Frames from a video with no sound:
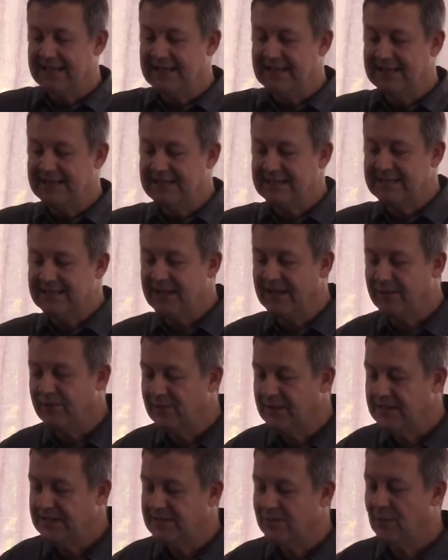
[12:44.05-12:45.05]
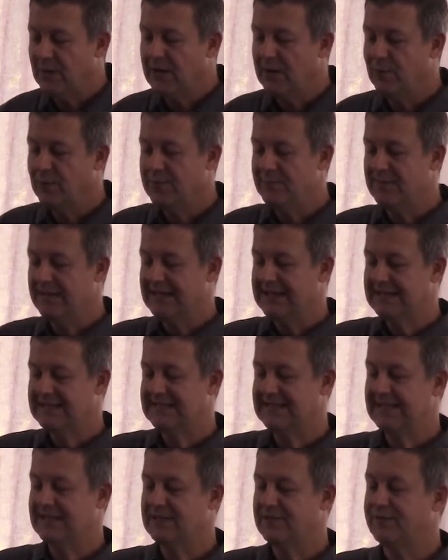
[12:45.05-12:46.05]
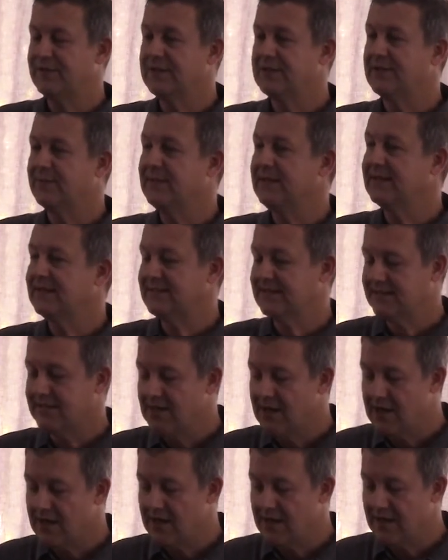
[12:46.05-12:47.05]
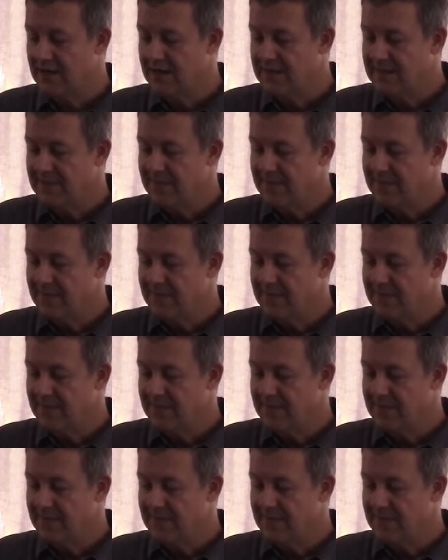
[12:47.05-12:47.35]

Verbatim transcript: this is another reason why it wouldn't make sense for it to be a star